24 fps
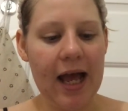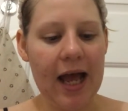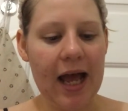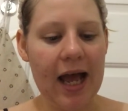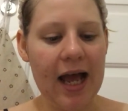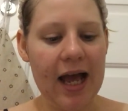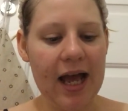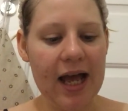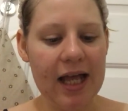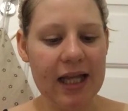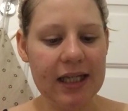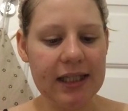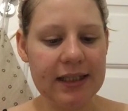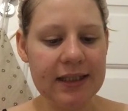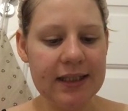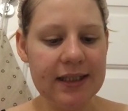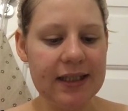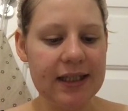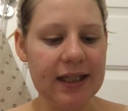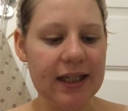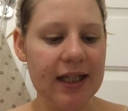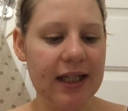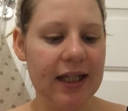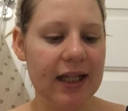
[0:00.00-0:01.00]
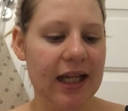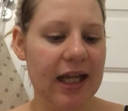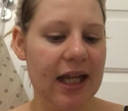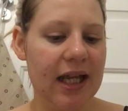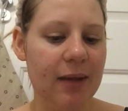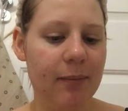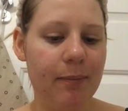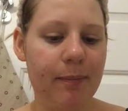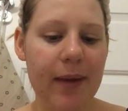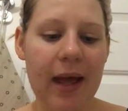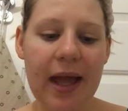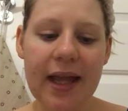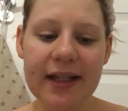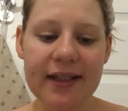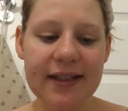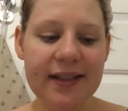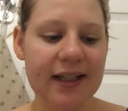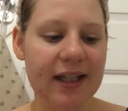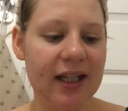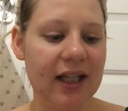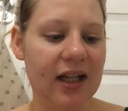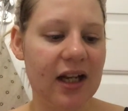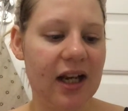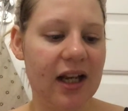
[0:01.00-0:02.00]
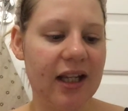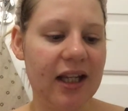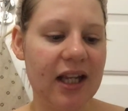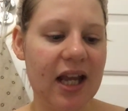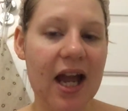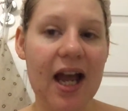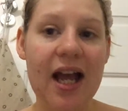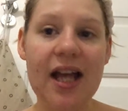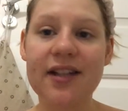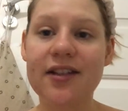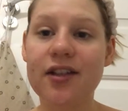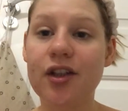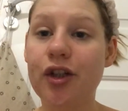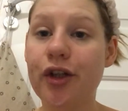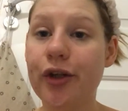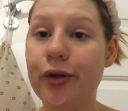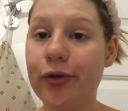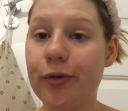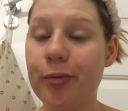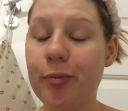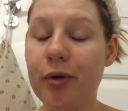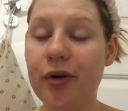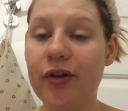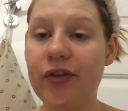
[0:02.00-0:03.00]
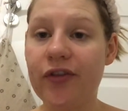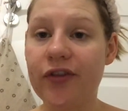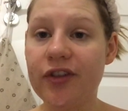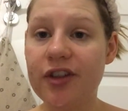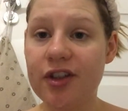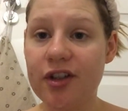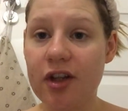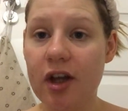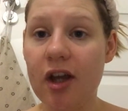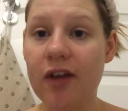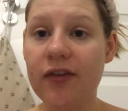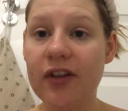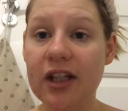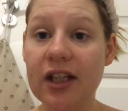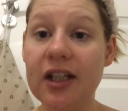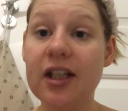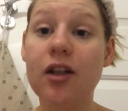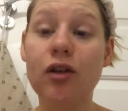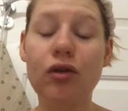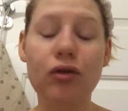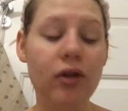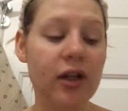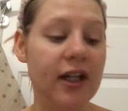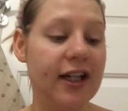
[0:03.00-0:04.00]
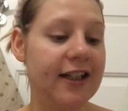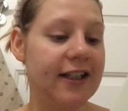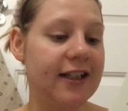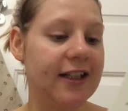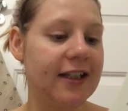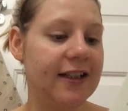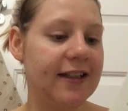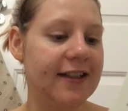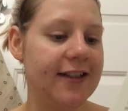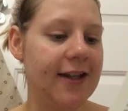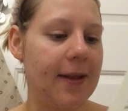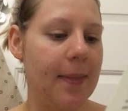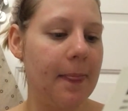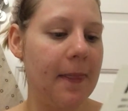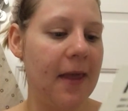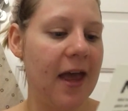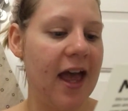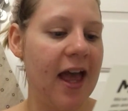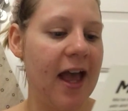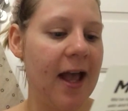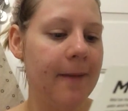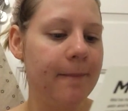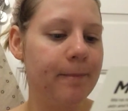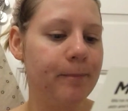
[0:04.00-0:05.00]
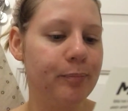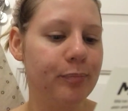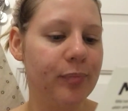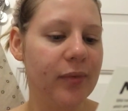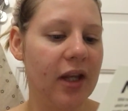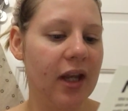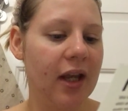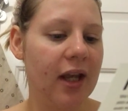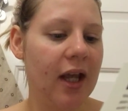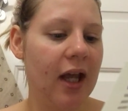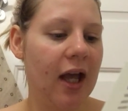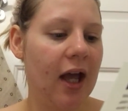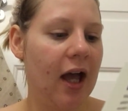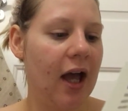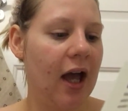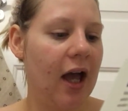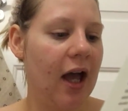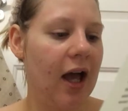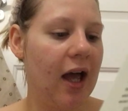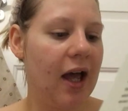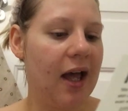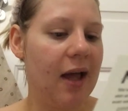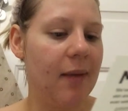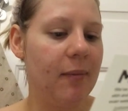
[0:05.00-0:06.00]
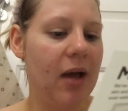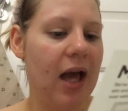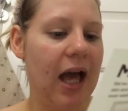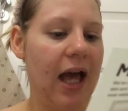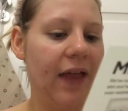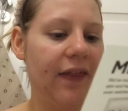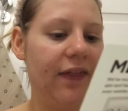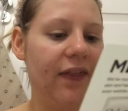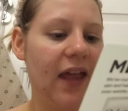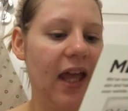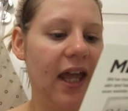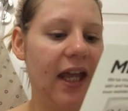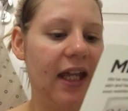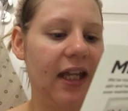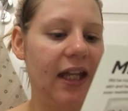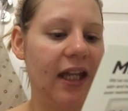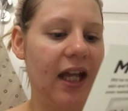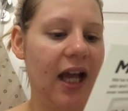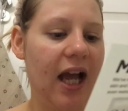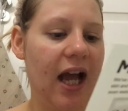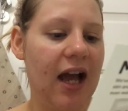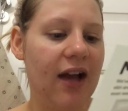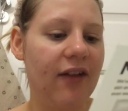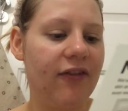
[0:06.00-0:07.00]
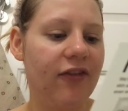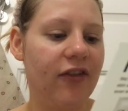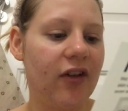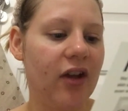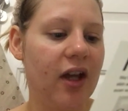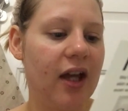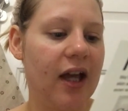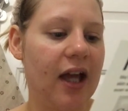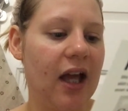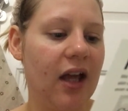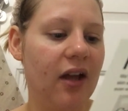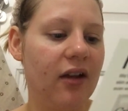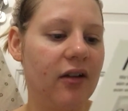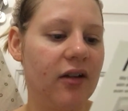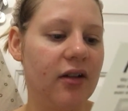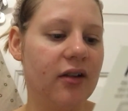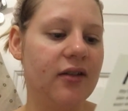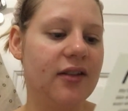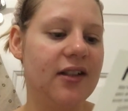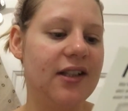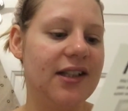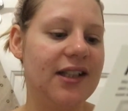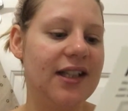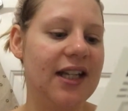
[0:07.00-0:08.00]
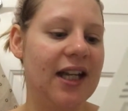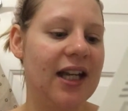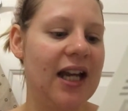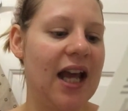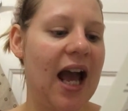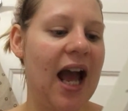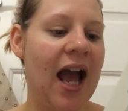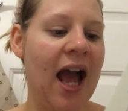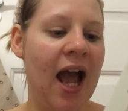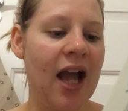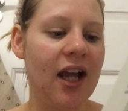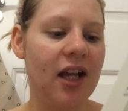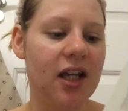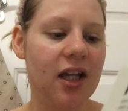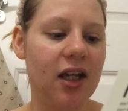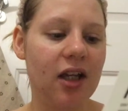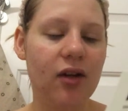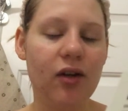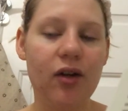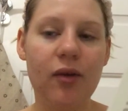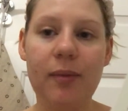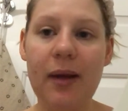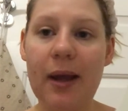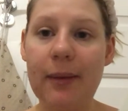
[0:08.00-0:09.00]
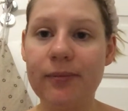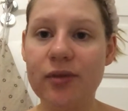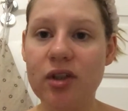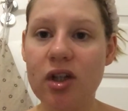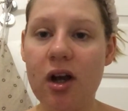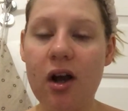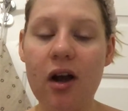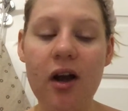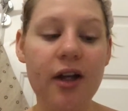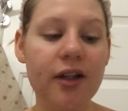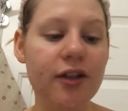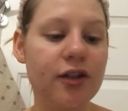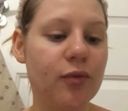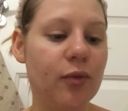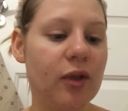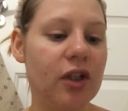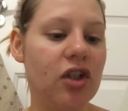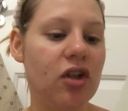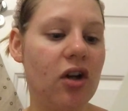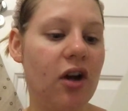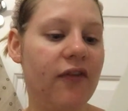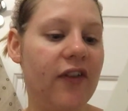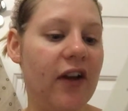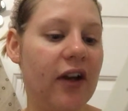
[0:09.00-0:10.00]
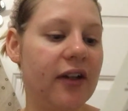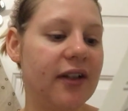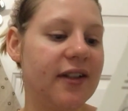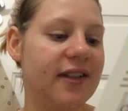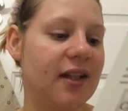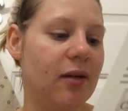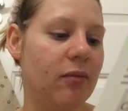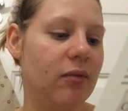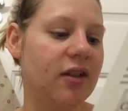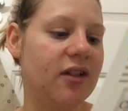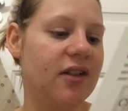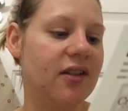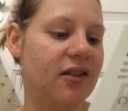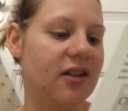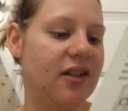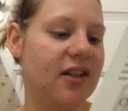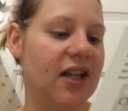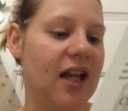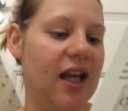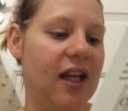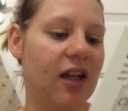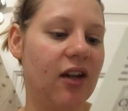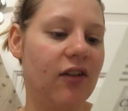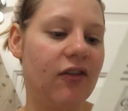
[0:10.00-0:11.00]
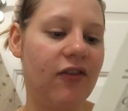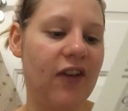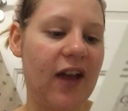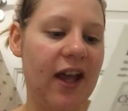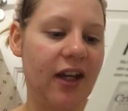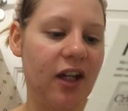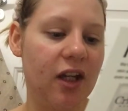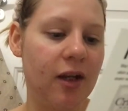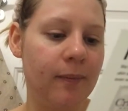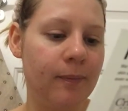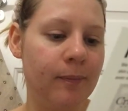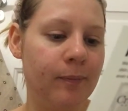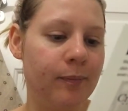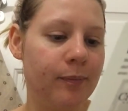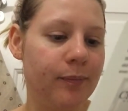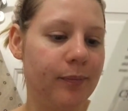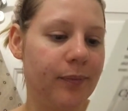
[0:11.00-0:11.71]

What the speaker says: And it basically has youth preserving ingredients in there, and they have sun-ake peptides, which are very similar to snake venom.